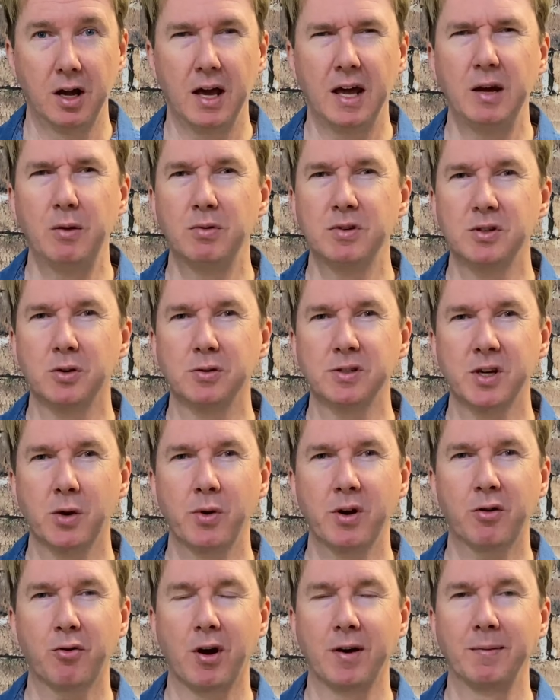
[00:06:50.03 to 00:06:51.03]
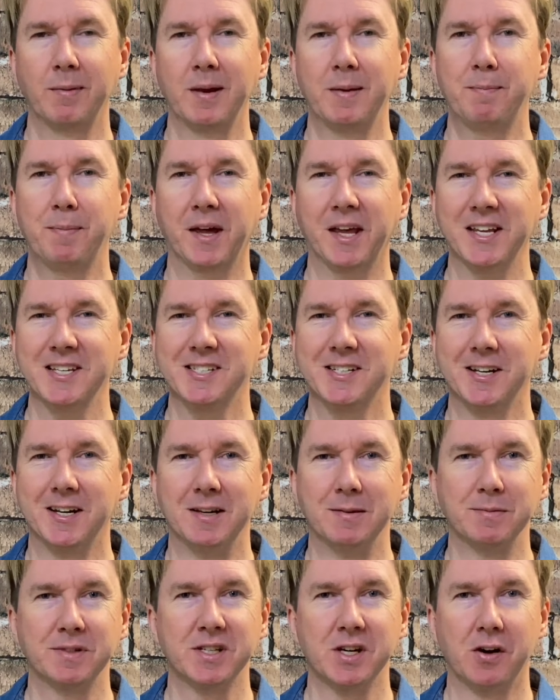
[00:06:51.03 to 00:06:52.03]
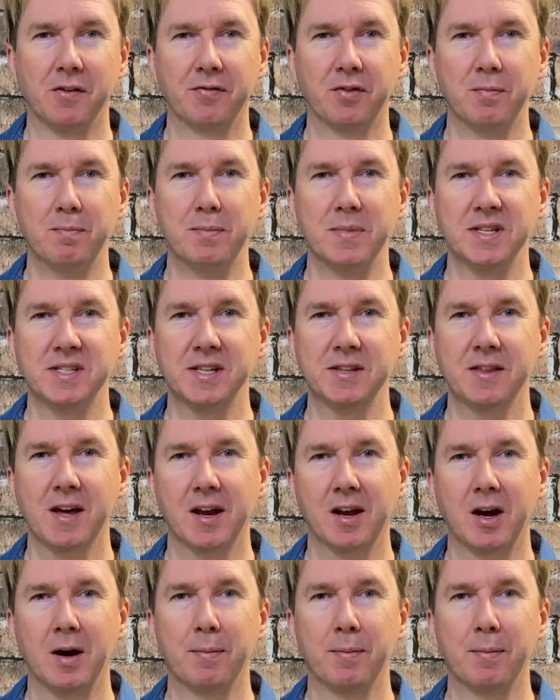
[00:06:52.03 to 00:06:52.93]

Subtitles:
He was also incredibly pissed at himself for missing that